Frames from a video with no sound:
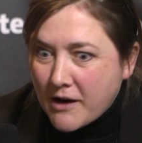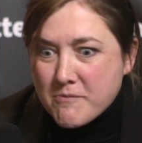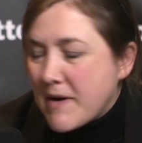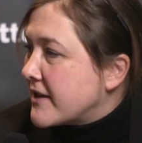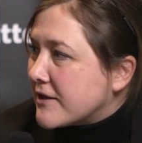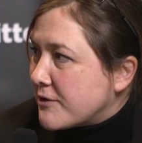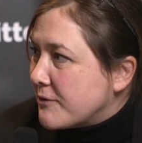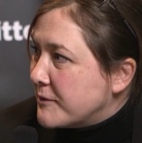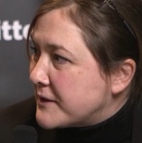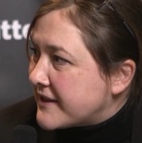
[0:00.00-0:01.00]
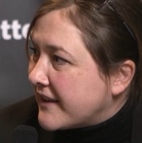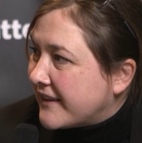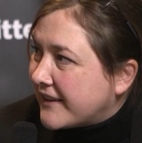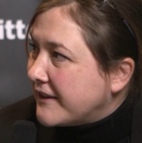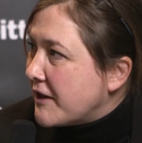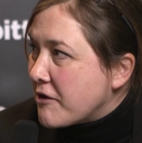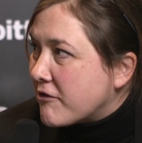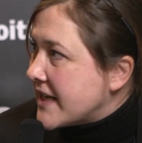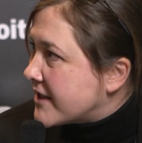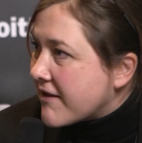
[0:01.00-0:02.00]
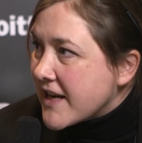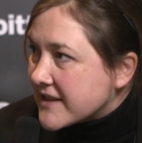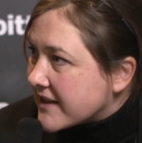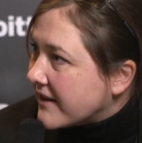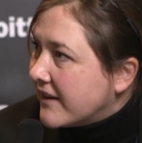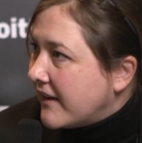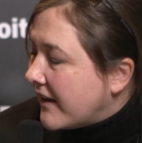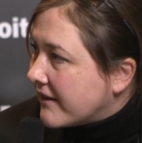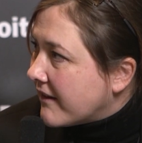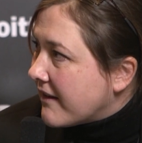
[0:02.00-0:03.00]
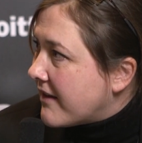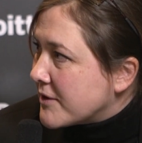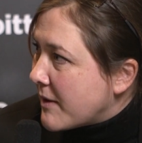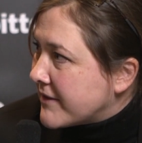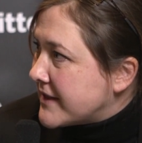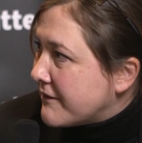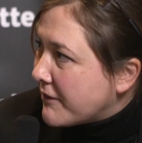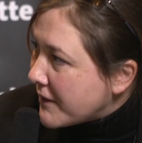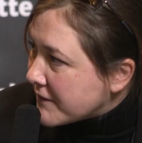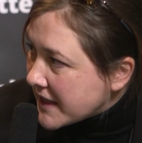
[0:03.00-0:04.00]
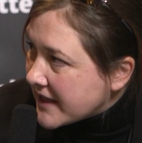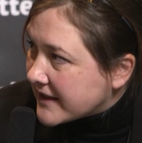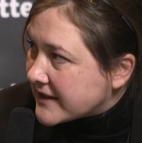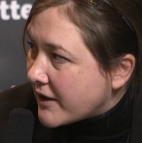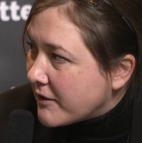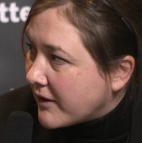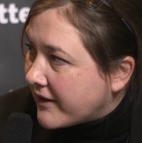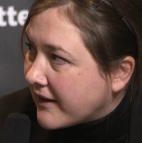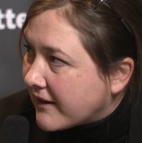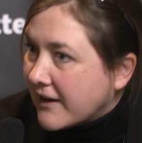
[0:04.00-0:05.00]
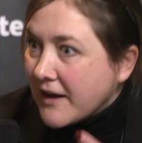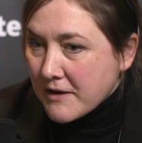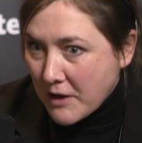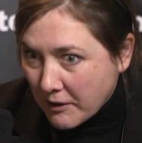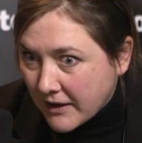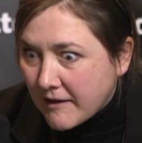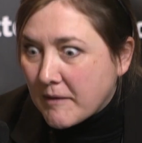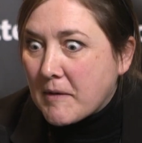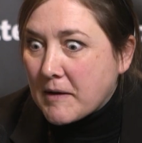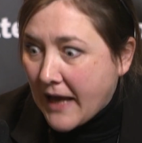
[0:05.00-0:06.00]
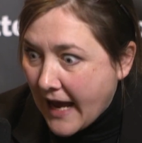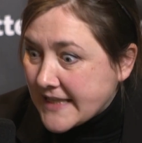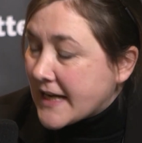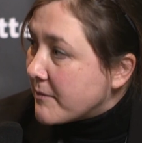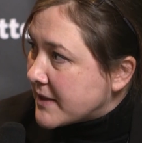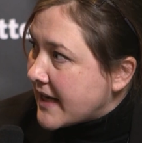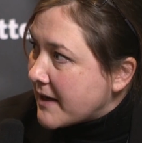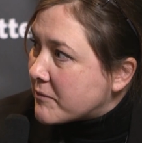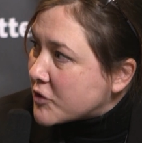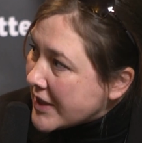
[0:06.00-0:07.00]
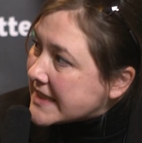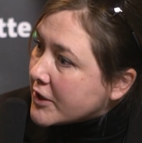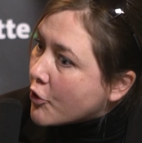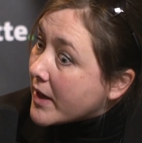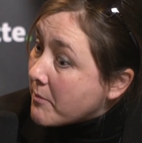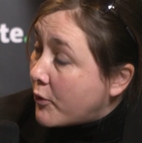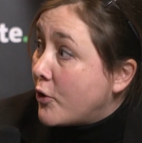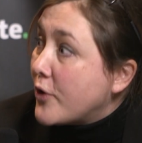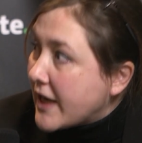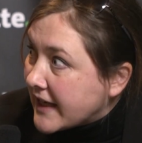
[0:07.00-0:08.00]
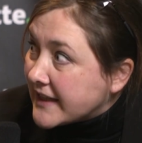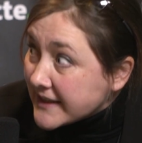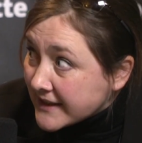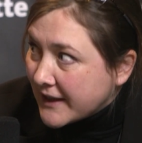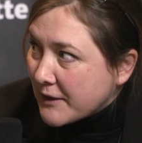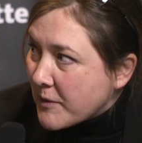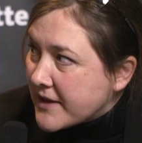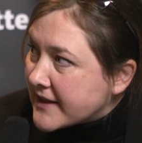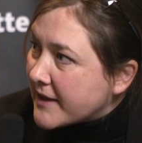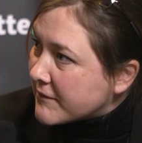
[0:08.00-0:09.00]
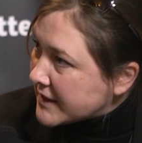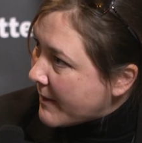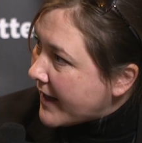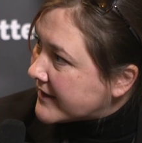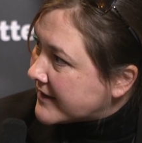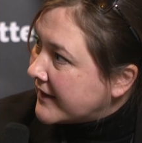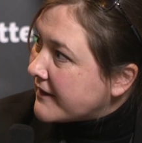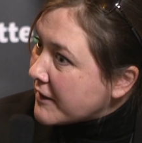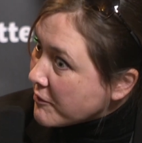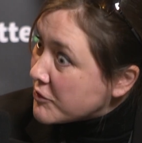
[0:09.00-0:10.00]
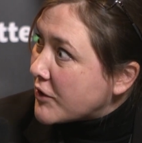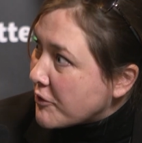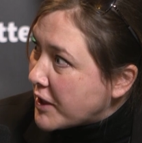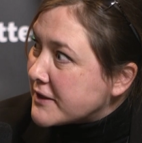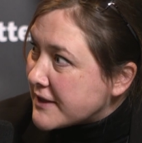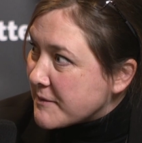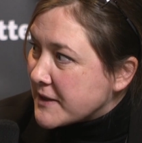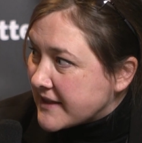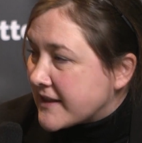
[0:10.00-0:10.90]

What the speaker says: going back to tools that are, you know, green screens and things we haven't seen for 50 years. So I think, you know, getting up to date, treating your employees with the same respect that you would treat your customers,